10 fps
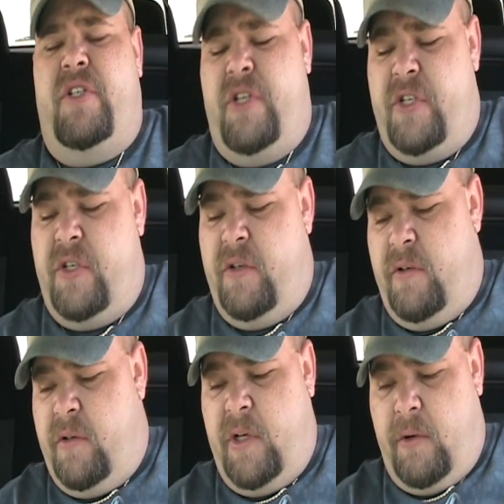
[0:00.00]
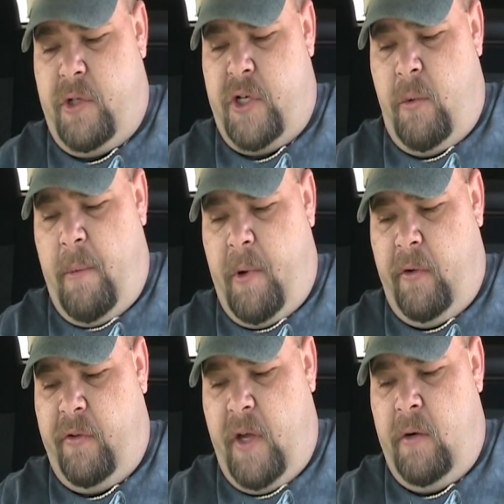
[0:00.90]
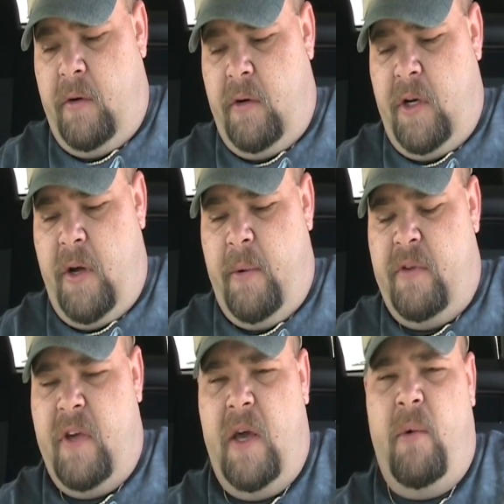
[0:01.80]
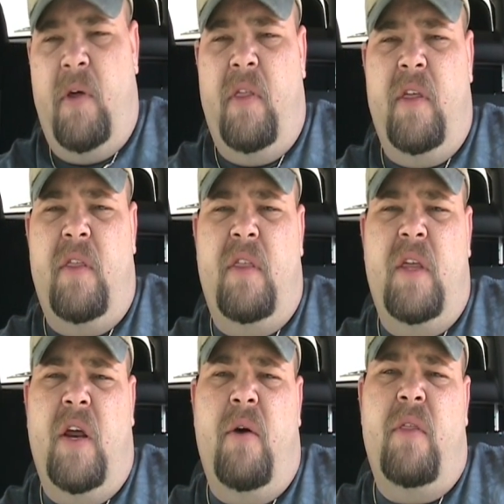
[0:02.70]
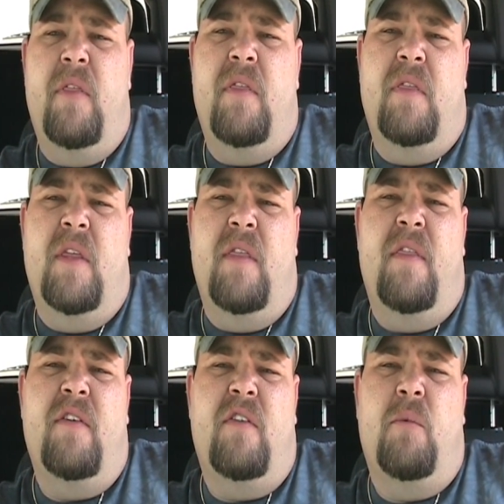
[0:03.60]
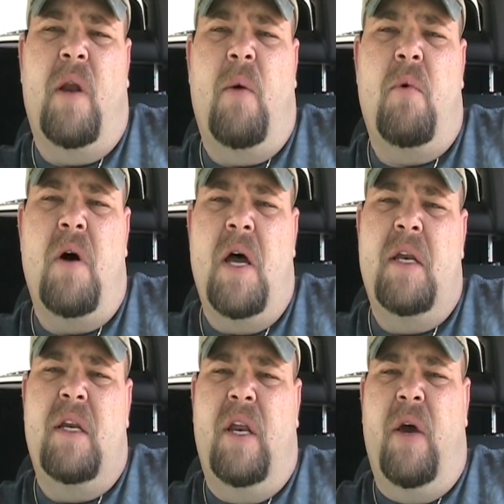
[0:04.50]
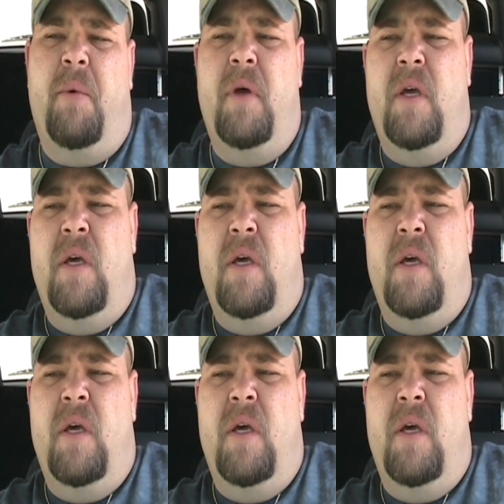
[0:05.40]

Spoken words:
just don't show up all of a sudden, you know, and say, well, this is what I want, you know.